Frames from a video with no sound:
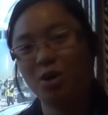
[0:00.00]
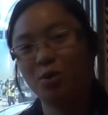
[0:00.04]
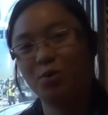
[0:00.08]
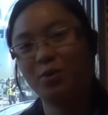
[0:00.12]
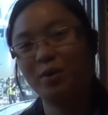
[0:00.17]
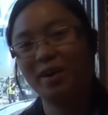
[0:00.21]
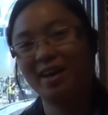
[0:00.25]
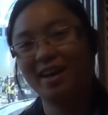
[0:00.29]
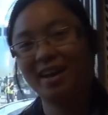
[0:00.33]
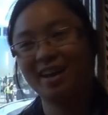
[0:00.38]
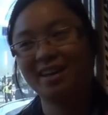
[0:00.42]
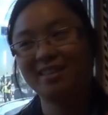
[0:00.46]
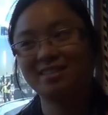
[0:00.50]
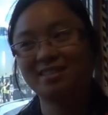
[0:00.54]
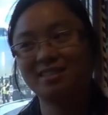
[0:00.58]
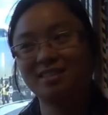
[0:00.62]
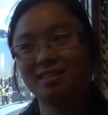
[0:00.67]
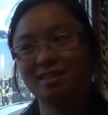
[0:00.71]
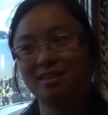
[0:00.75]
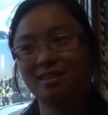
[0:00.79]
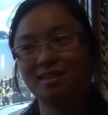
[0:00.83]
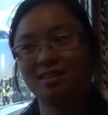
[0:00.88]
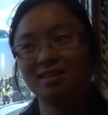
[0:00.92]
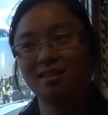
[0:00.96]
We are
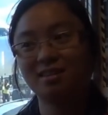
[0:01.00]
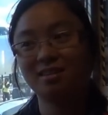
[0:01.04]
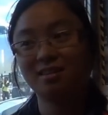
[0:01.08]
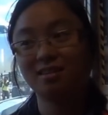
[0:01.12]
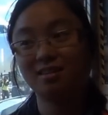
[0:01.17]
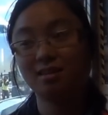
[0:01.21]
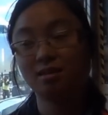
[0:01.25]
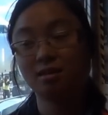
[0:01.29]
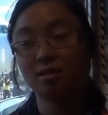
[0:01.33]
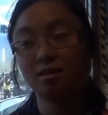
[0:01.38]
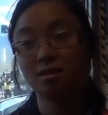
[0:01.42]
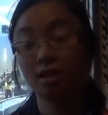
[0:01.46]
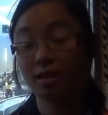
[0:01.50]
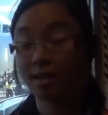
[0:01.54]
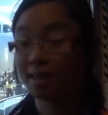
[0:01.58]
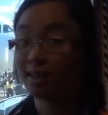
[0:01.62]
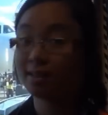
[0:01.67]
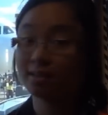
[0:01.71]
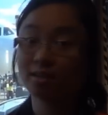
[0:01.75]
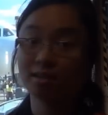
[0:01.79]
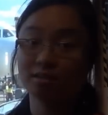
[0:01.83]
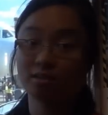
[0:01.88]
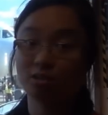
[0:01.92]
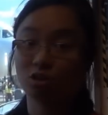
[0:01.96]
at
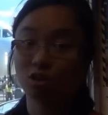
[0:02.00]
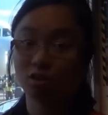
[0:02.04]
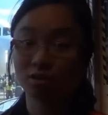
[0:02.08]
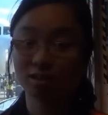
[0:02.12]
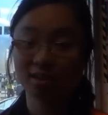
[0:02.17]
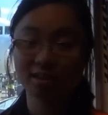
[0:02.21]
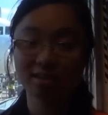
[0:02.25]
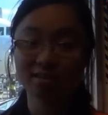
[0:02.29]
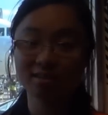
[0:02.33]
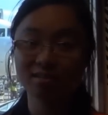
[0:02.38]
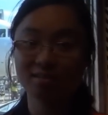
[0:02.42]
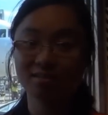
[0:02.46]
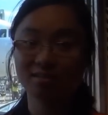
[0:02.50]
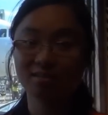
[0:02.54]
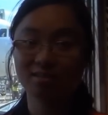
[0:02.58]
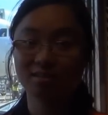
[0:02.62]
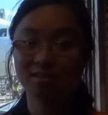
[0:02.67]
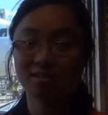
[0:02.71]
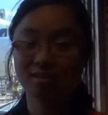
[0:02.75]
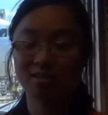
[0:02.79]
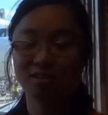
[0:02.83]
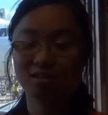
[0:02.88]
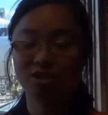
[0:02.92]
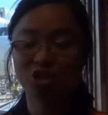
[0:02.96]
again at Orly,
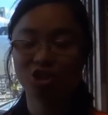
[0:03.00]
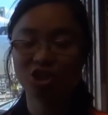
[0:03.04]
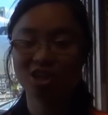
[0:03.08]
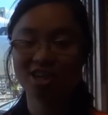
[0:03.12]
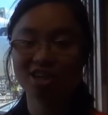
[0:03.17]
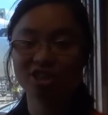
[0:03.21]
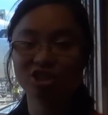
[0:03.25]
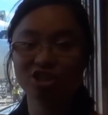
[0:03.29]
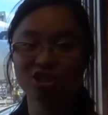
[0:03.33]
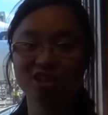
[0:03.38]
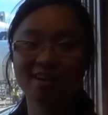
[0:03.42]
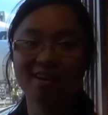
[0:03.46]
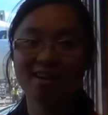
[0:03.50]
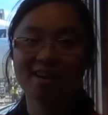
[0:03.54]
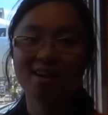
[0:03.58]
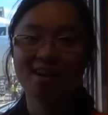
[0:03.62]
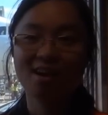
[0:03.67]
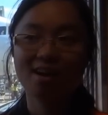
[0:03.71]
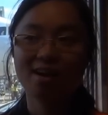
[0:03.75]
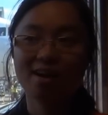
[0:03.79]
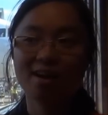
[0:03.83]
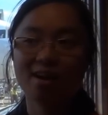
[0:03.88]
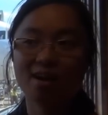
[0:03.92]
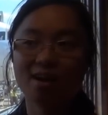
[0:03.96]
didn't change.
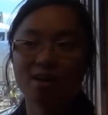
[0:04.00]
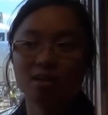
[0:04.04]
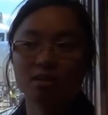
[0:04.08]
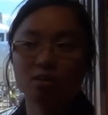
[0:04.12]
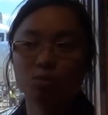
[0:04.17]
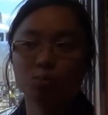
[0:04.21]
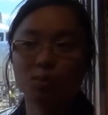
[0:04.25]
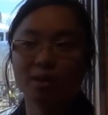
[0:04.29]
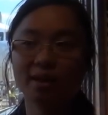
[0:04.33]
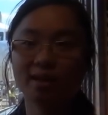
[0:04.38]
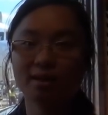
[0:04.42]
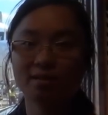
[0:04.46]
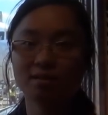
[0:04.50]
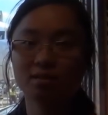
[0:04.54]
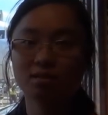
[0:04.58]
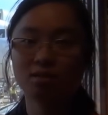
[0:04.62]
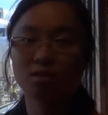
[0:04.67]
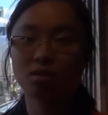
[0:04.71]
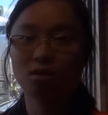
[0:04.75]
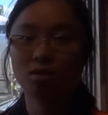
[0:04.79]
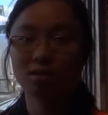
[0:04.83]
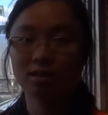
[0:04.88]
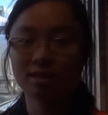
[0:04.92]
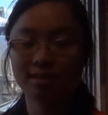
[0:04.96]
And we're at
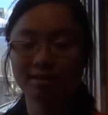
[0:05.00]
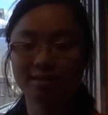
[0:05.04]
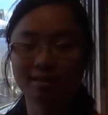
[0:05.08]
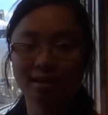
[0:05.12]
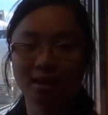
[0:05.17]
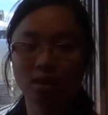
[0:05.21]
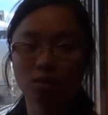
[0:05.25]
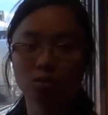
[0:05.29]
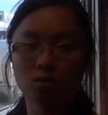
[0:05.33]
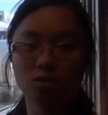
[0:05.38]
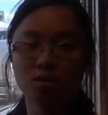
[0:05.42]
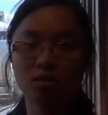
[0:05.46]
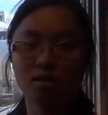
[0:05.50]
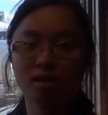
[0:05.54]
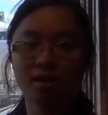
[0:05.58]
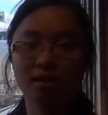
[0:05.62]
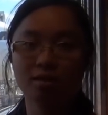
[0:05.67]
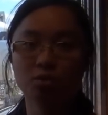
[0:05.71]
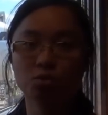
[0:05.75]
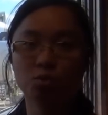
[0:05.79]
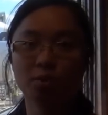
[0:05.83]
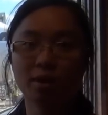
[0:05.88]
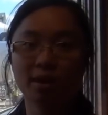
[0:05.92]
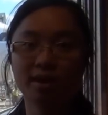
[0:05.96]
Orly South,
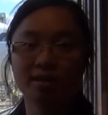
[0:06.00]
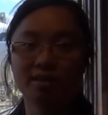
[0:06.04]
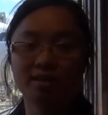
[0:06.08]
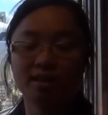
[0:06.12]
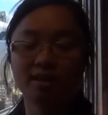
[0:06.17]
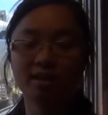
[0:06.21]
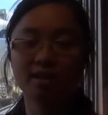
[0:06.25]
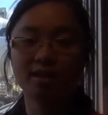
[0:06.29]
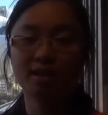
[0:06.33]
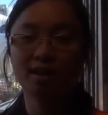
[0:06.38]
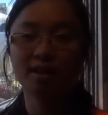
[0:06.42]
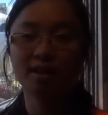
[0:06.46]
and we're here